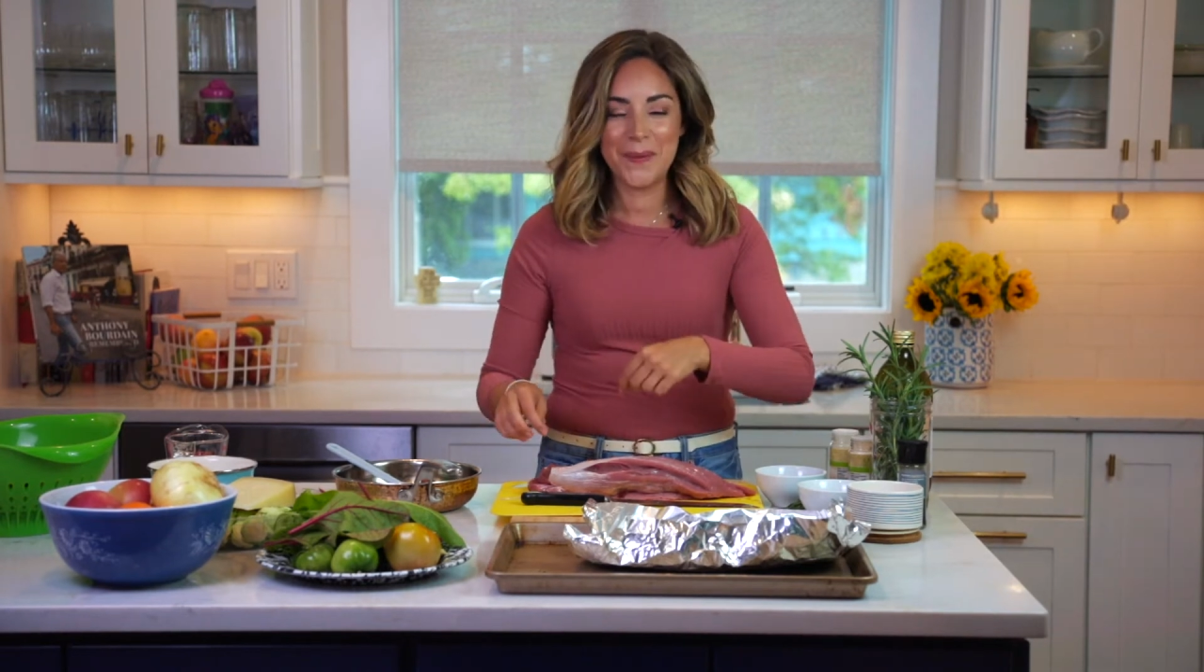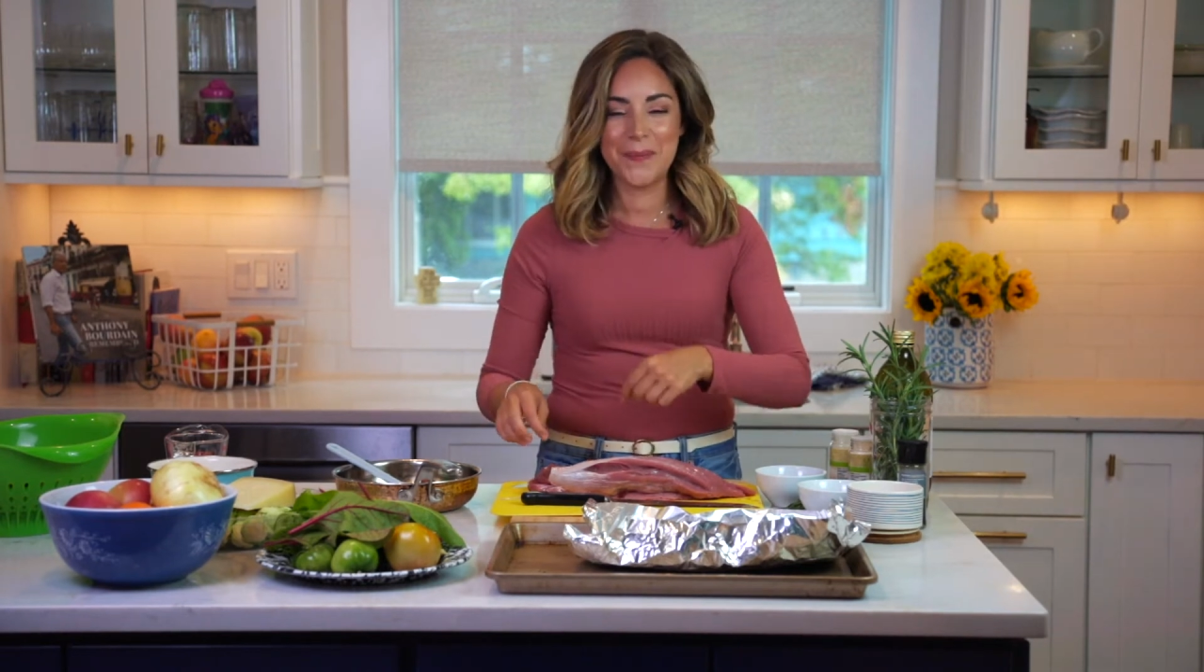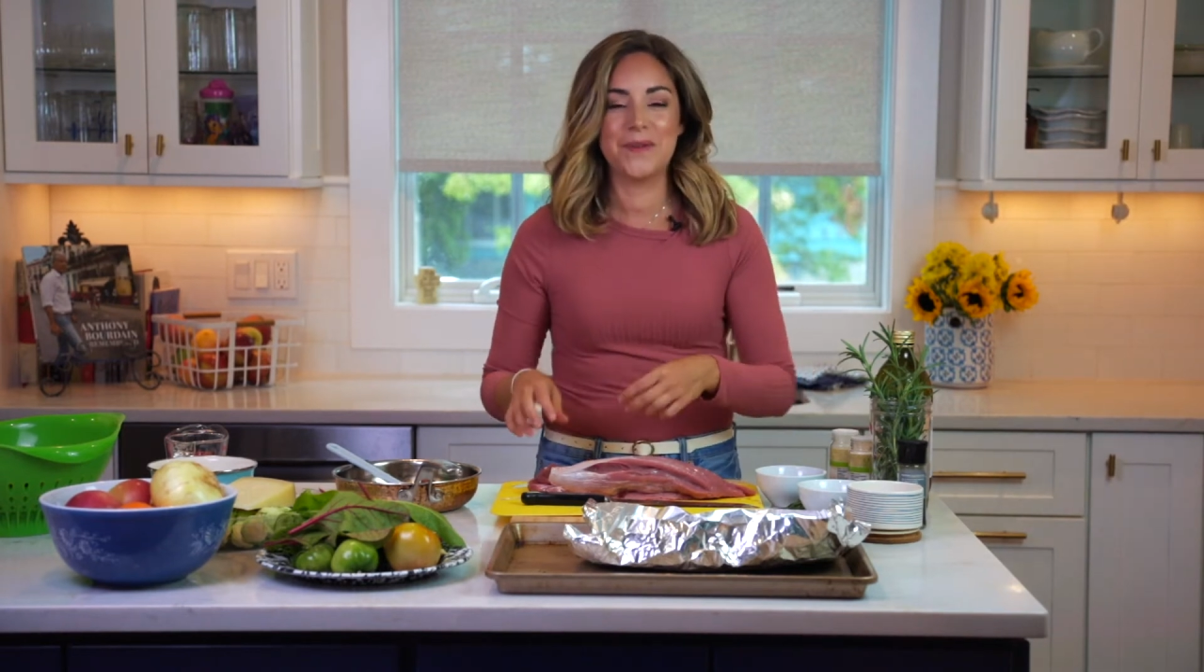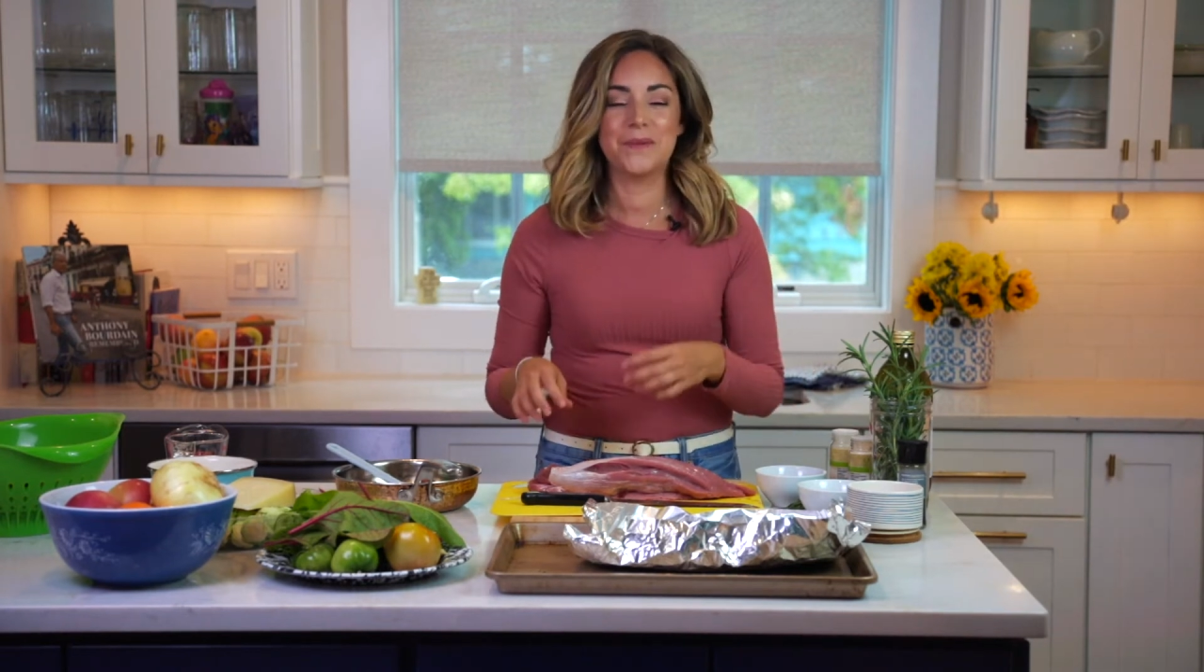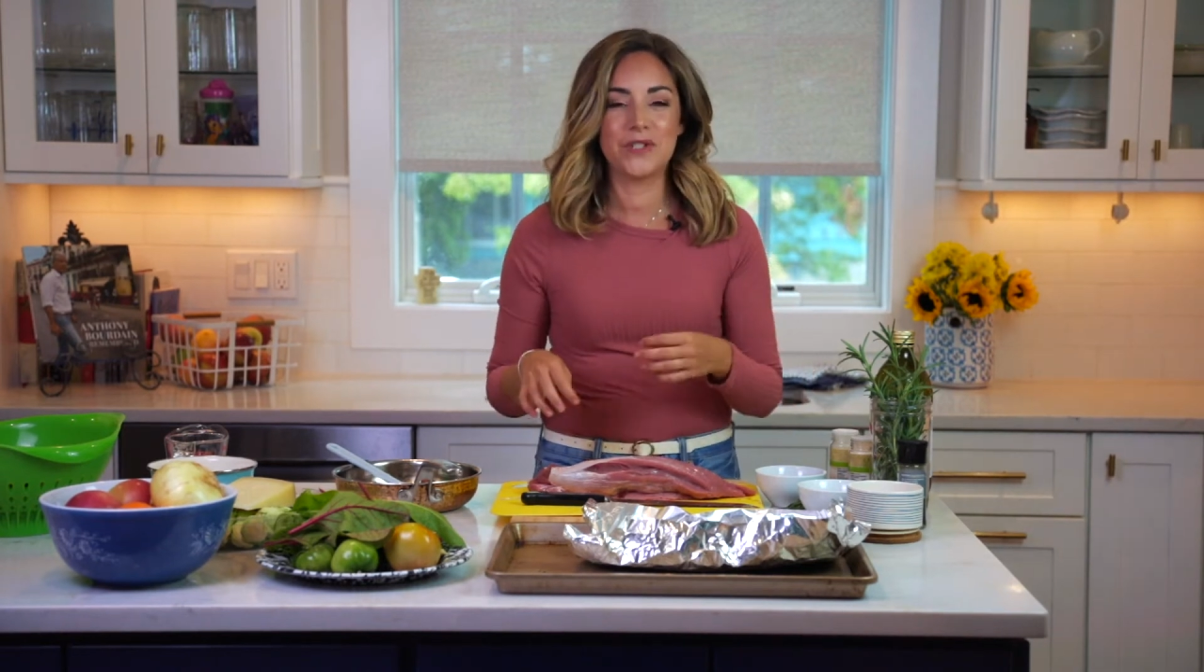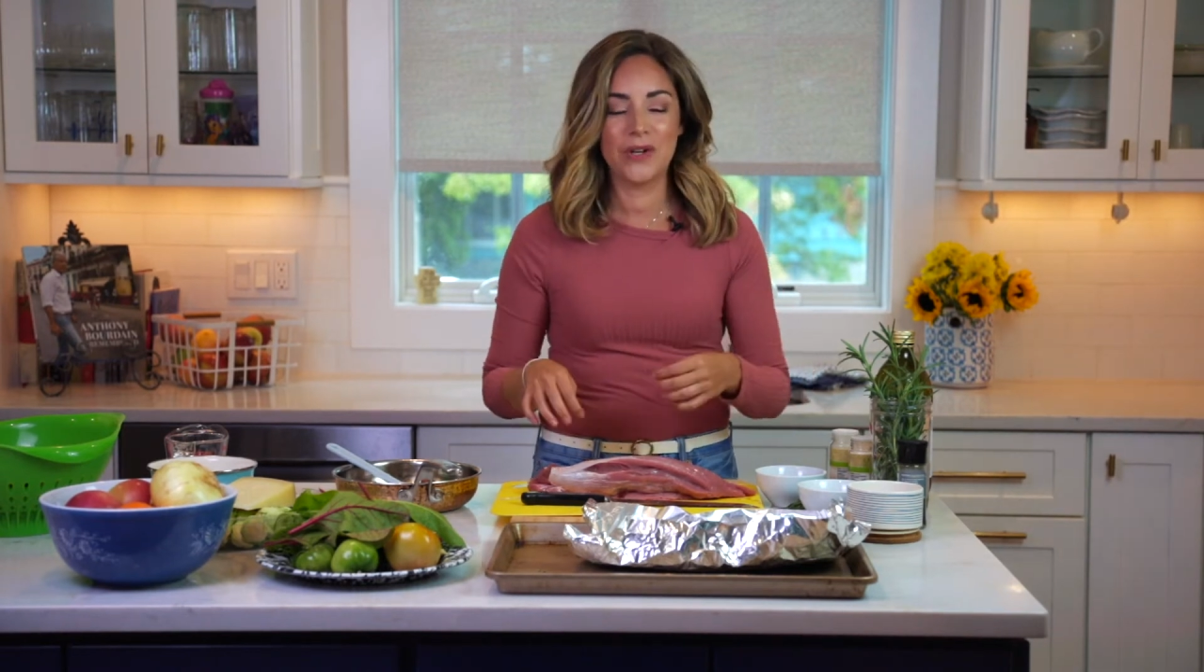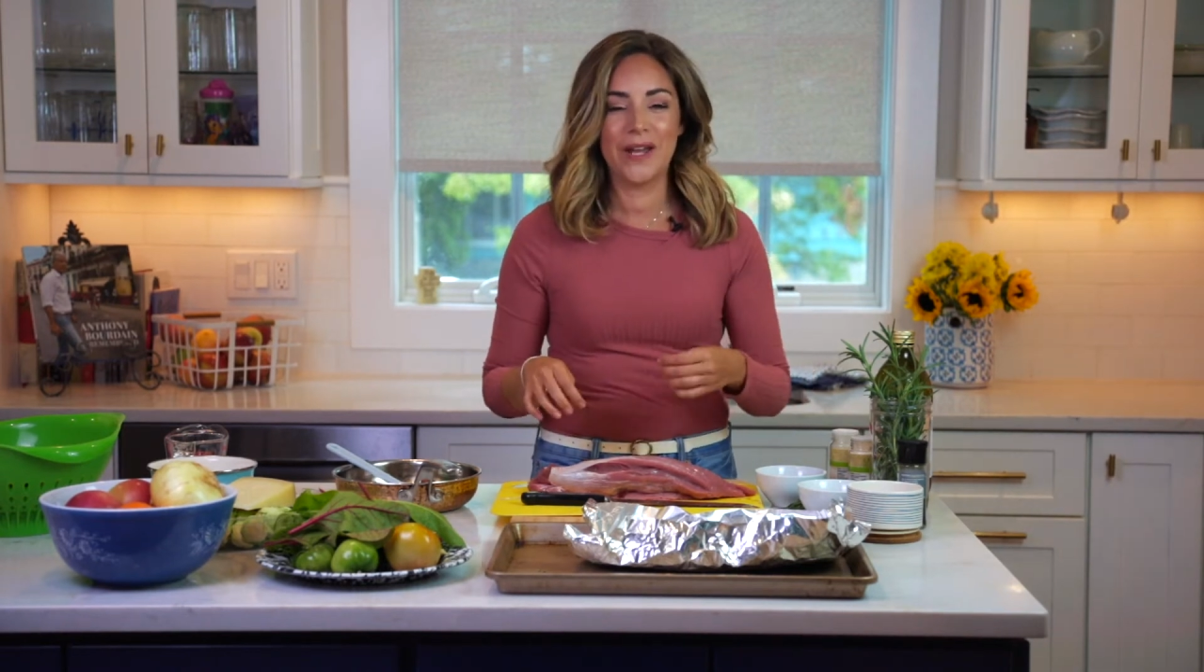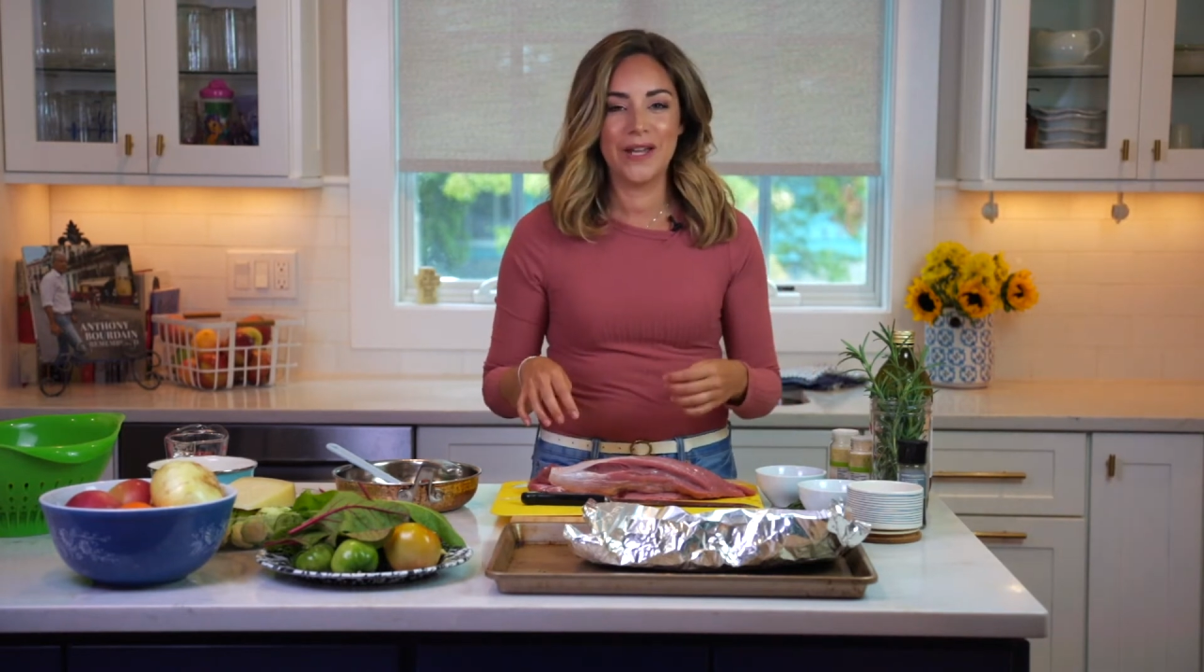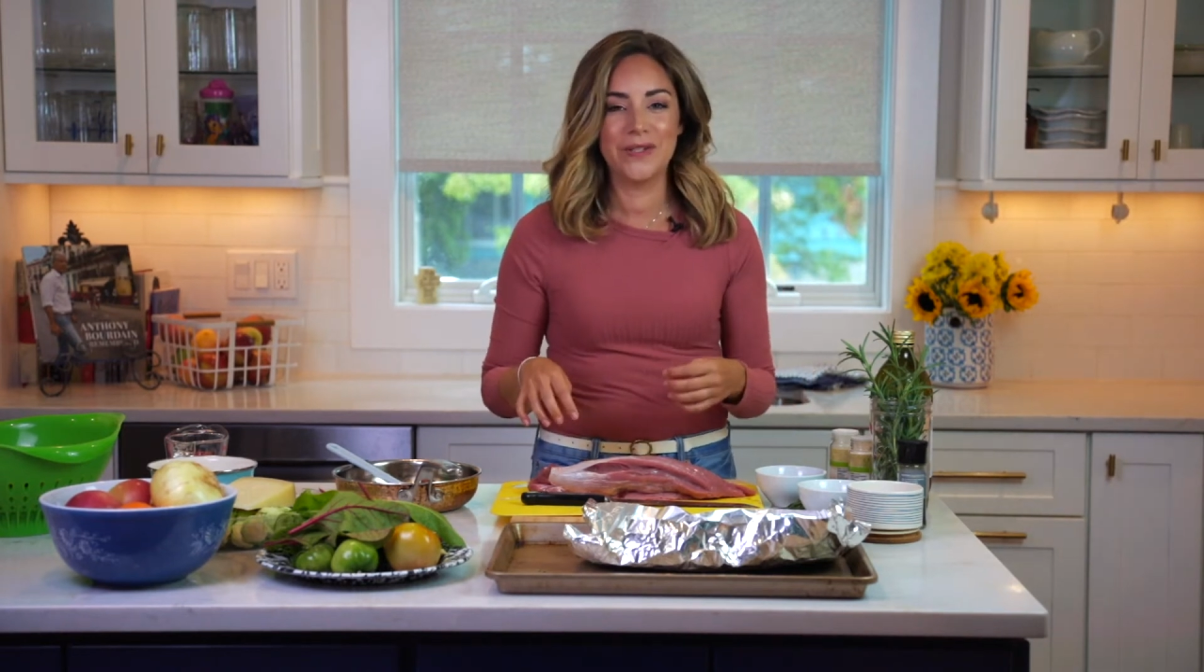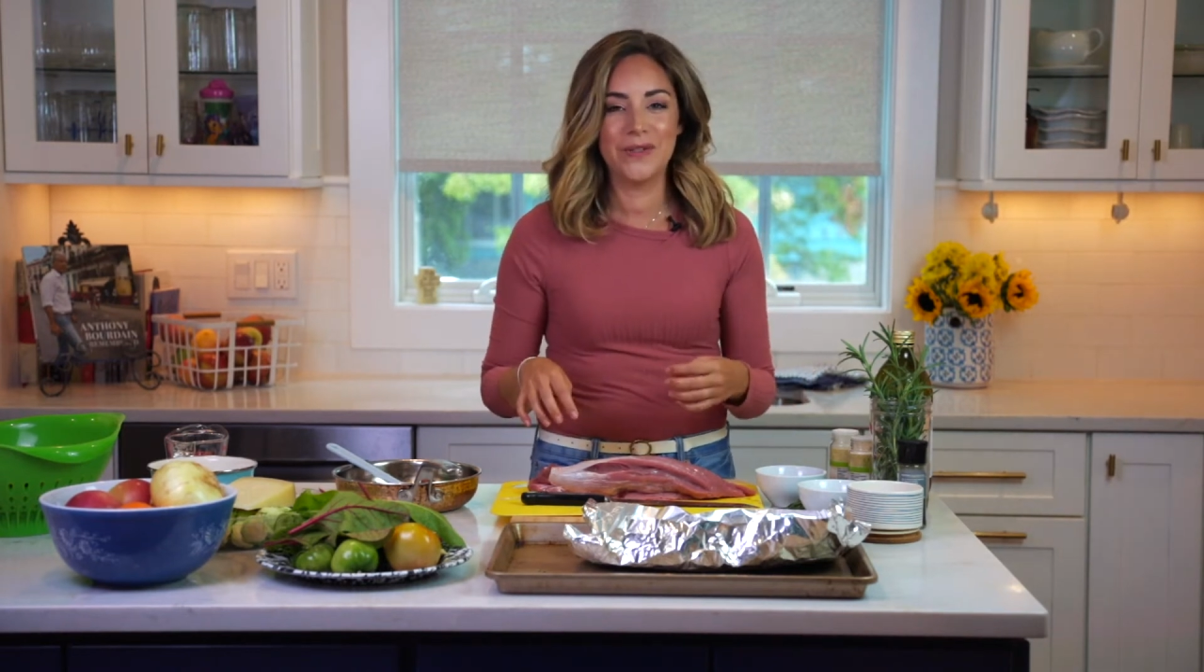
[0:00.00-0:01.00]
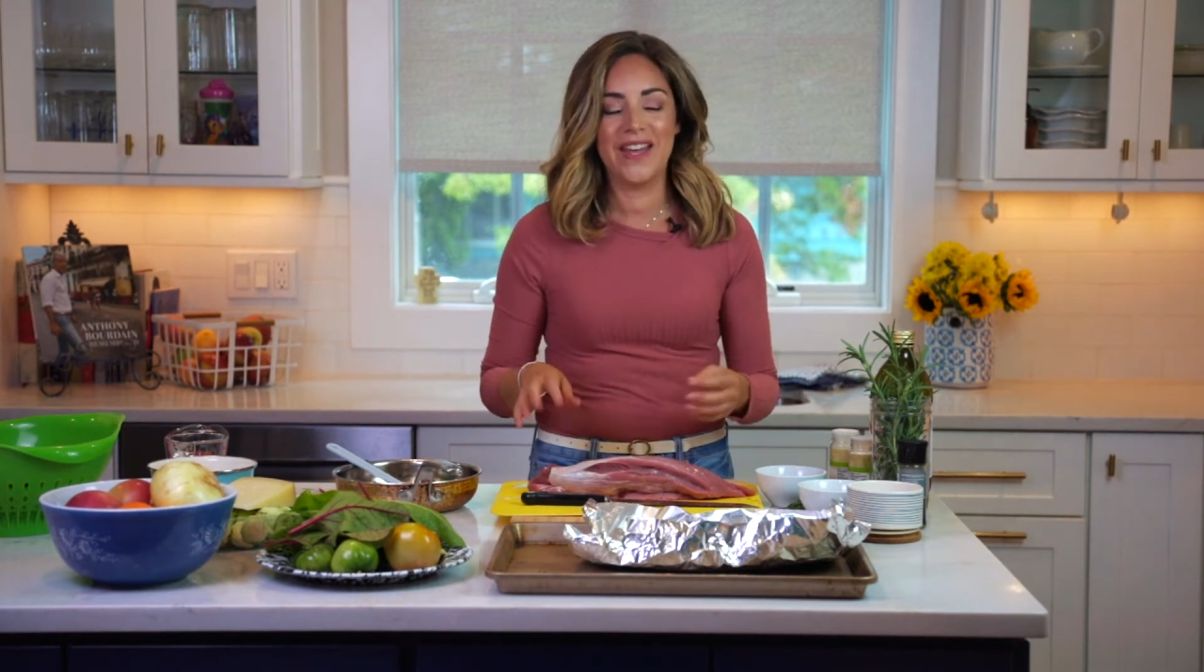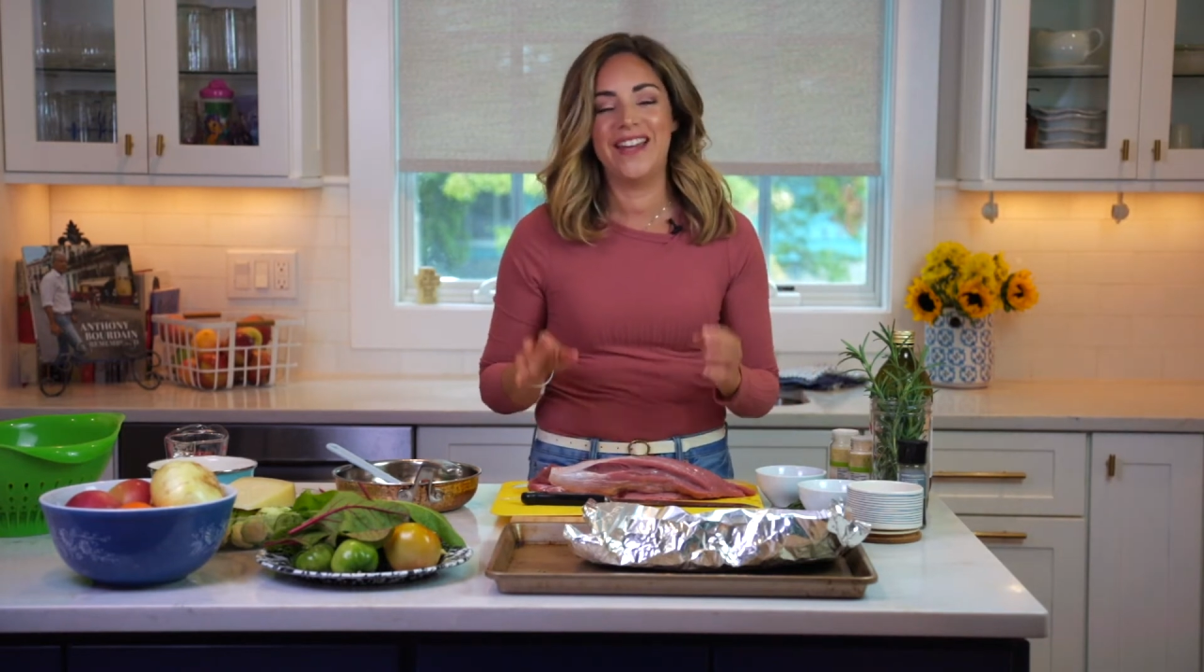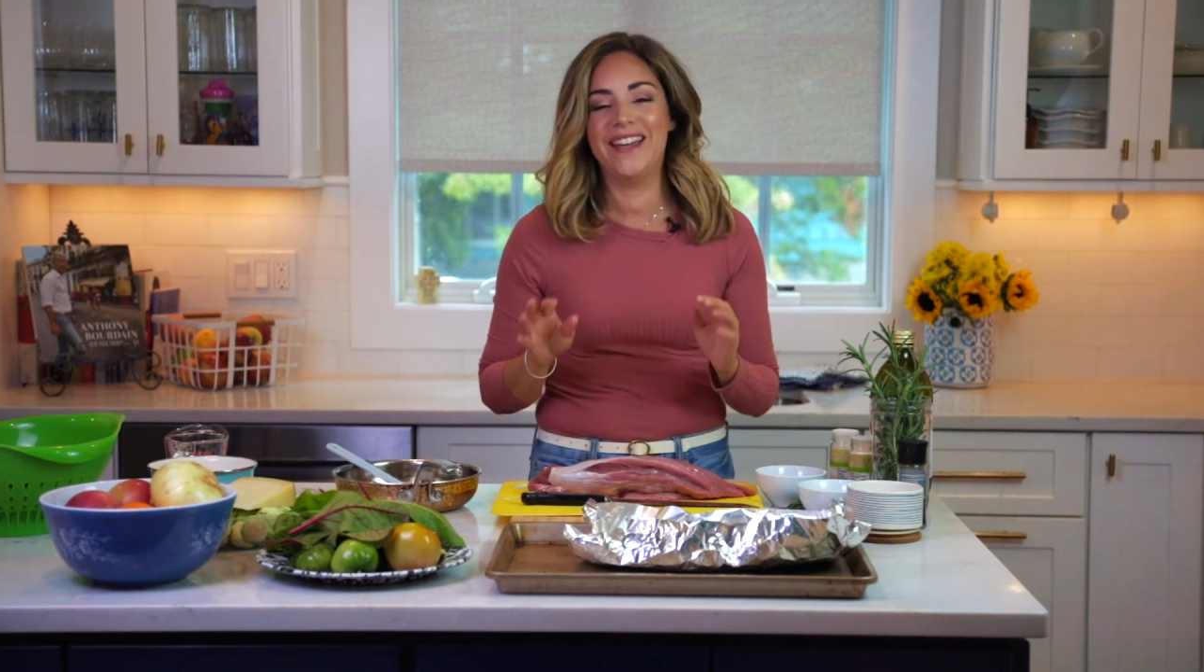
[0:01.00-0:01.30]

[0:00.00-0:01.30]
up and we'll show you how you do that.